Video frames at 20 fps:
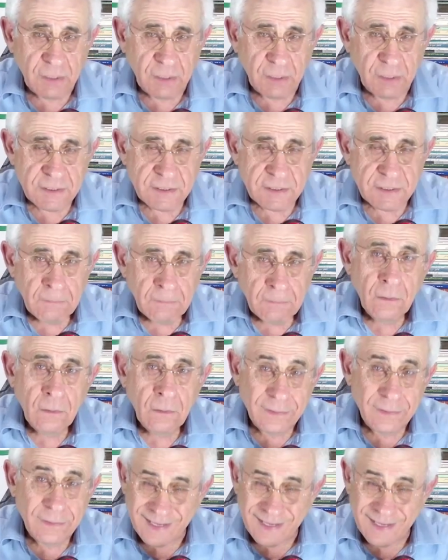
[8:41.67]
They
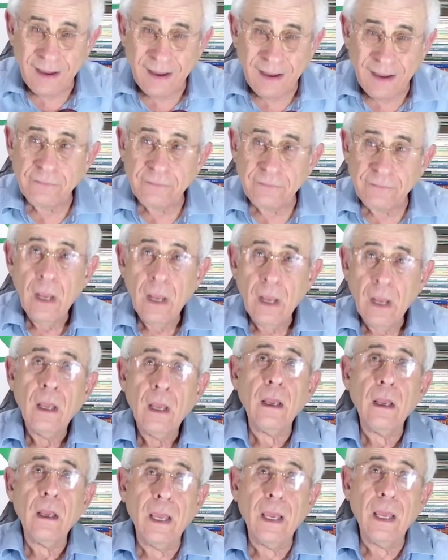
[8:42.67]
have a
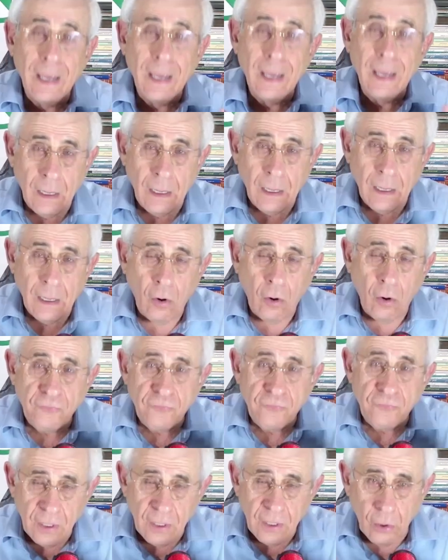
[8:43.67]
hell of a lot
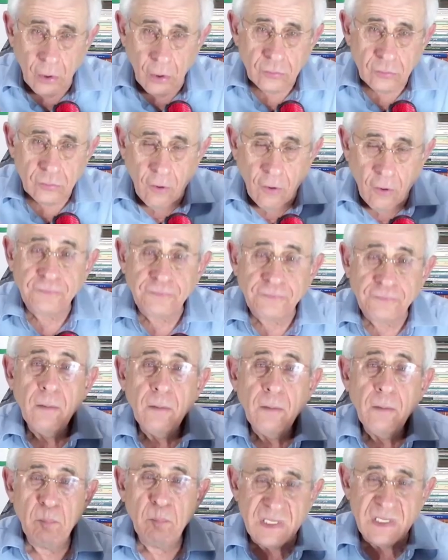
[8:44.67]
of
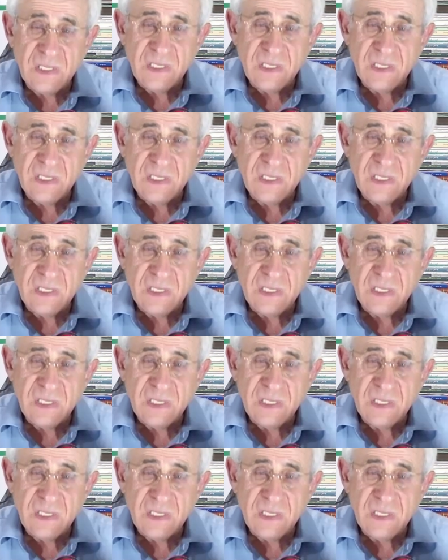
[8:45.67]
missiles.